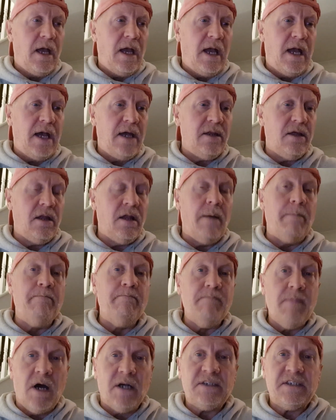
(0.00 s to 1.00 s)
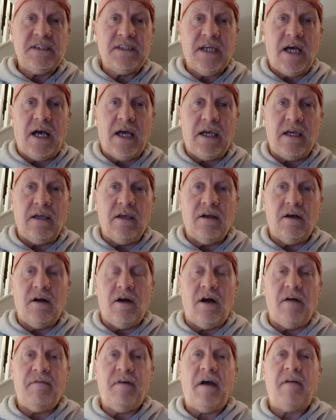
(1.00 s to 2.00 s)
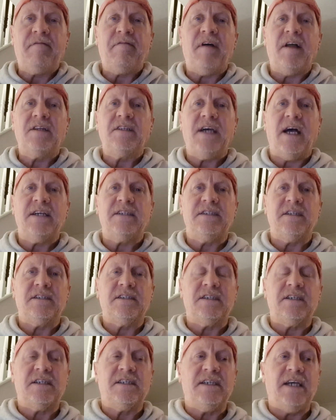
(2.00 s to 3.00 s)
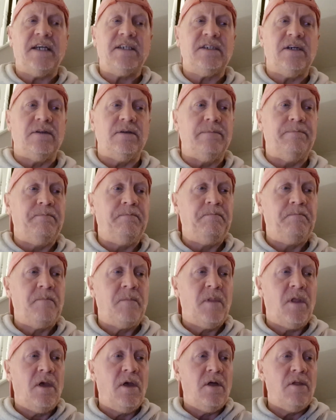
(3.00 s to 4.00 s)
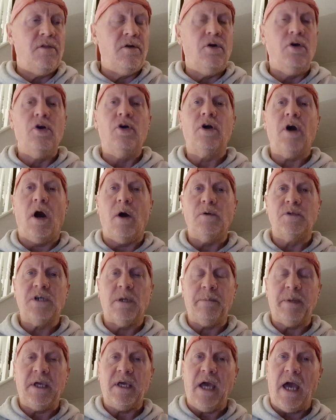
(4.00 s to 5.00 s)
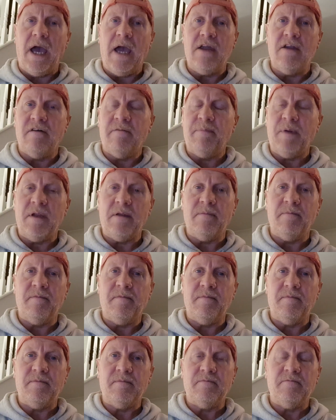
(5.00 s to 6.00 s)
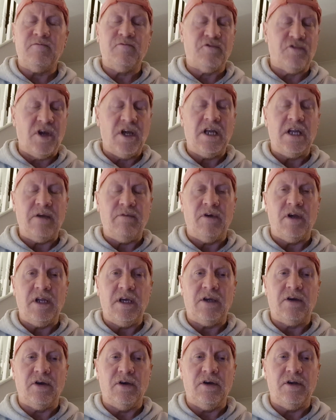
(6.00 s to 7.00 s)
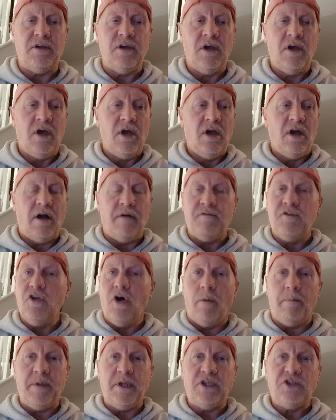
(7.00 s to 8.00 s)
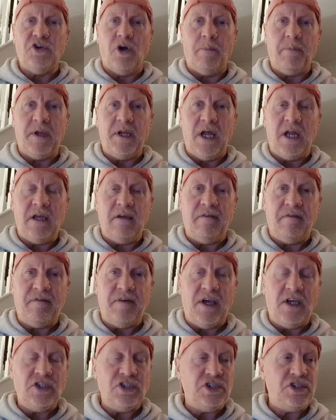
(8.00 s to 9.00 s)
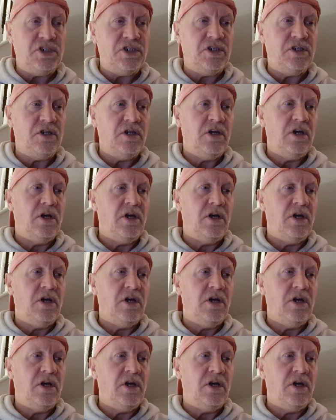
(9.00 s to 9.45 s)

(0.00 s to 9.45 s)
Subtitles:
and I must say I've had fantastic success on them. The hook holds I've been getting have been really, really good. I've not been dropping any fish.